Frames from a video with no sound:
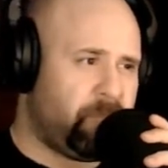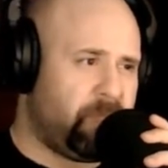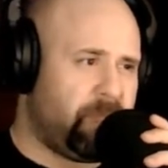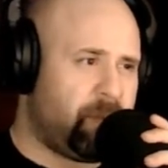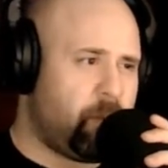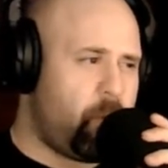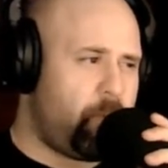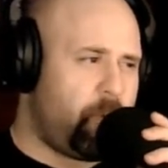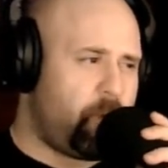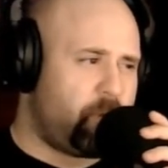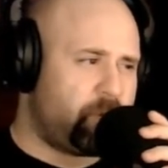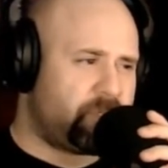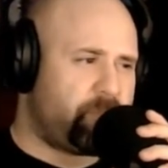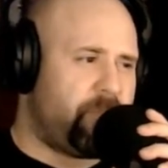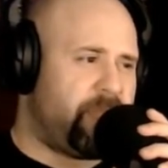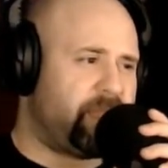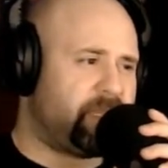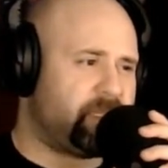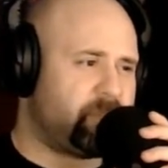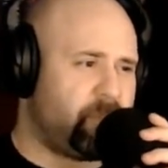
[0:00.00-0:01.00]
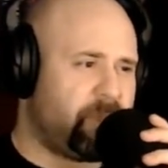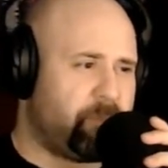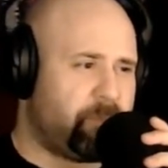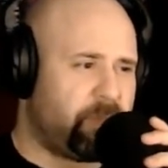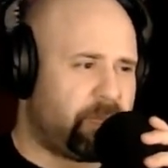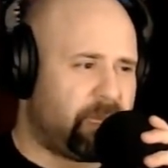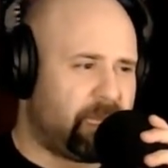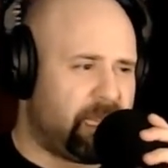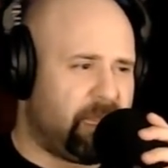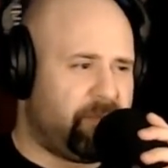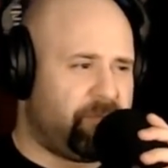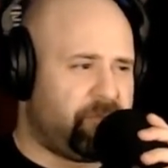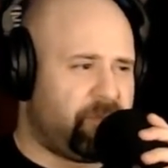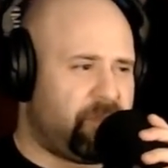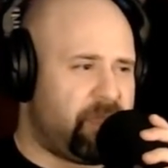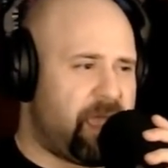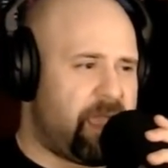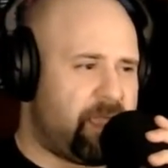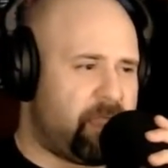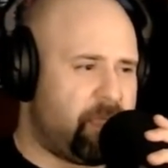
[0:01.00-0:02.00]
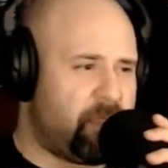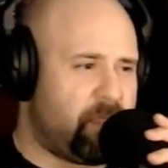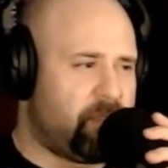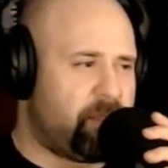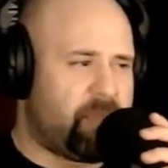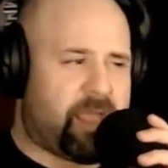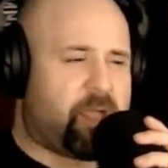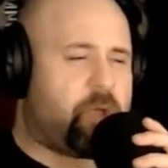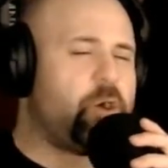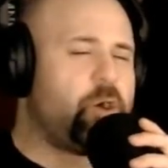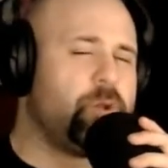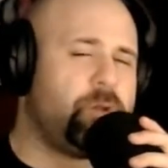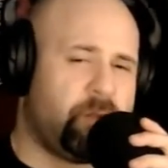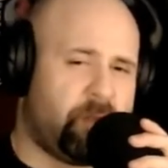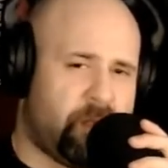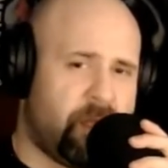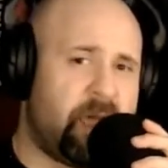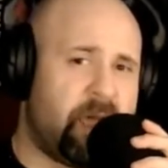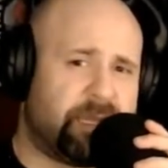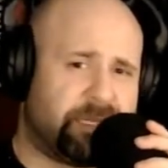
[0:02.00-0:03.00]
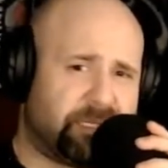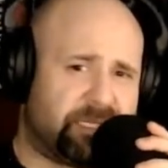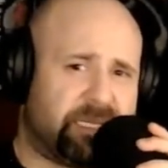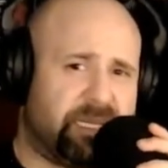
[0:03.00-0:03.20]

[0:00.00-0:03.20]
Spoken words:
it almost makes me believe that they couldn't not